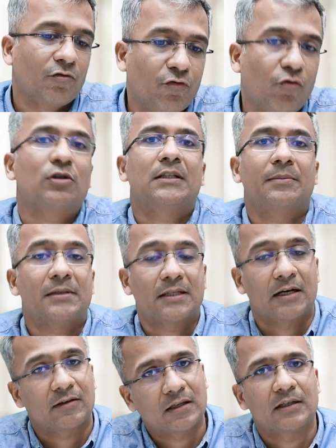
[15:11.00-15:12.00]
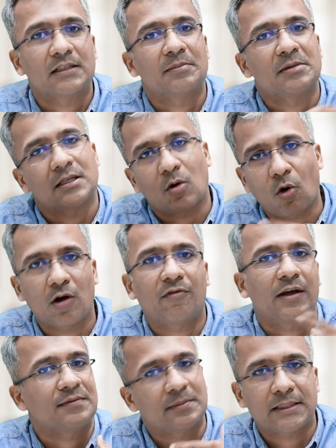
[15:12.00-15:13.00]
fourth semester and third semester, all
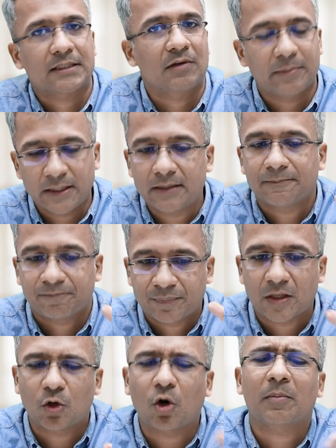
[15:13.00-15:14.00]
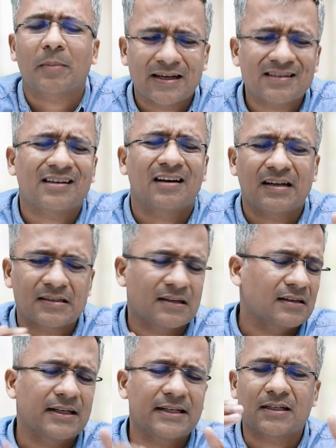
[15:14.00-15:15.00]
5 subjects will be taught by us, unless and
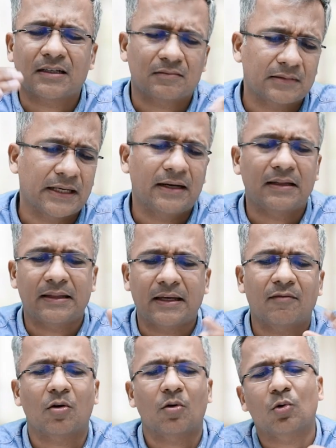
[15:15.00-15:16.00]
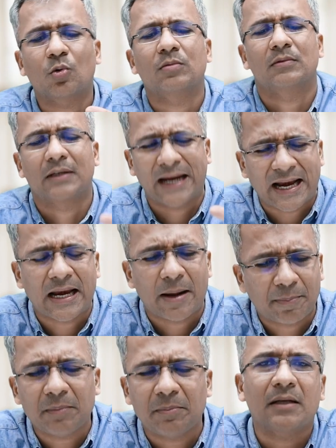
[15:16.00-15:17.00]
until there is a here and there 1 or 2 can
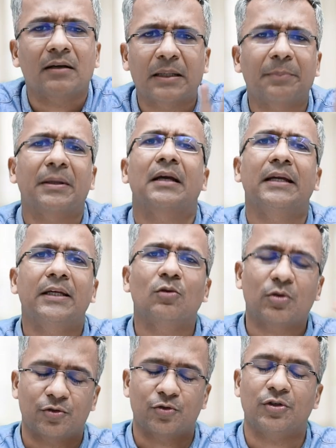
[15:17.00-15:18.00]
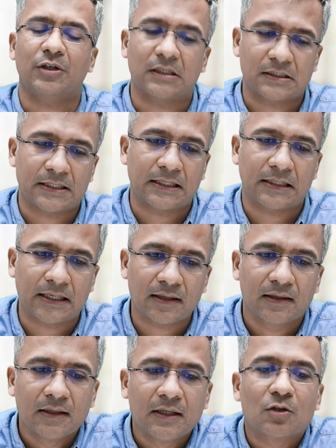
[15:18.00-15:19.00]
happen, but typically you have to understand that.
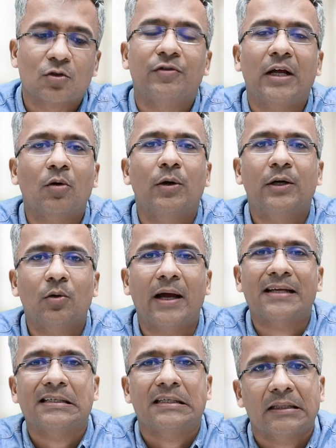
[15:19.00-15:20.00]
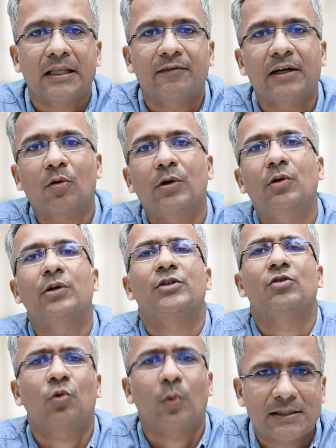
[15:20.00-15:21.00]
So we are going to, as a Yadnya, we are going to
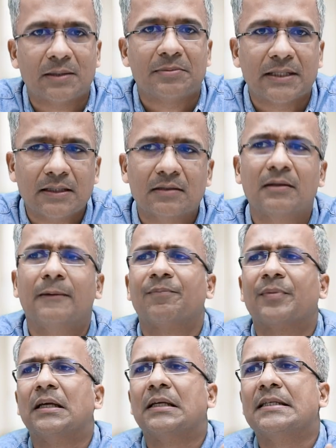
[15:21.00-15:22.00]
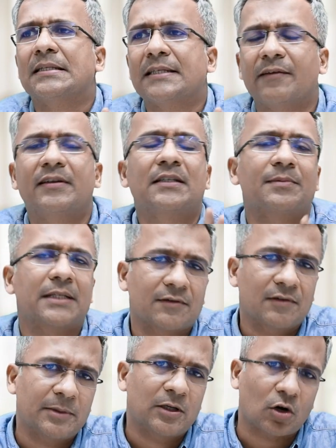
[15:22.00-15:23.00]
teach you 12 subjects. 7 subjects
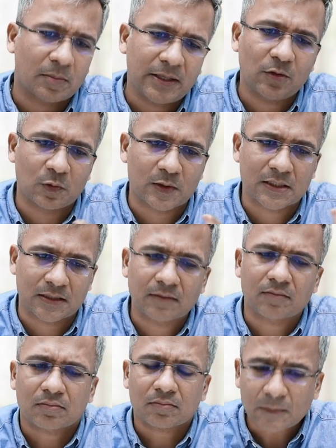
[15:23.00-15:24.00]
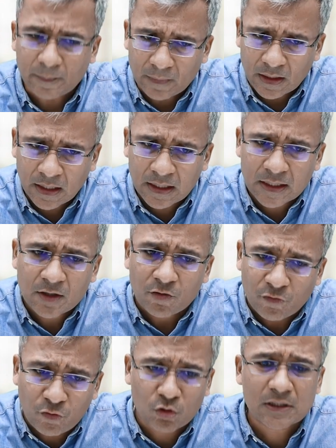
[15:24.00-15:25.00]
will be taught by university.
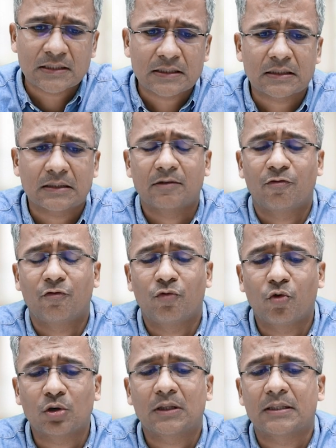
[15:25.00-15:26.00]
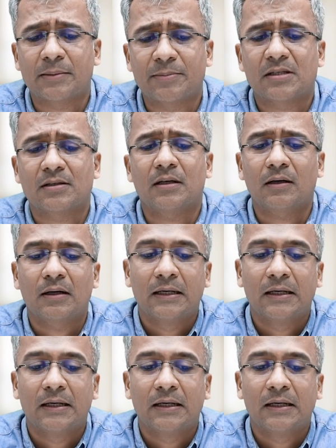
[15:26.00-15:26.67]
Fourth semester,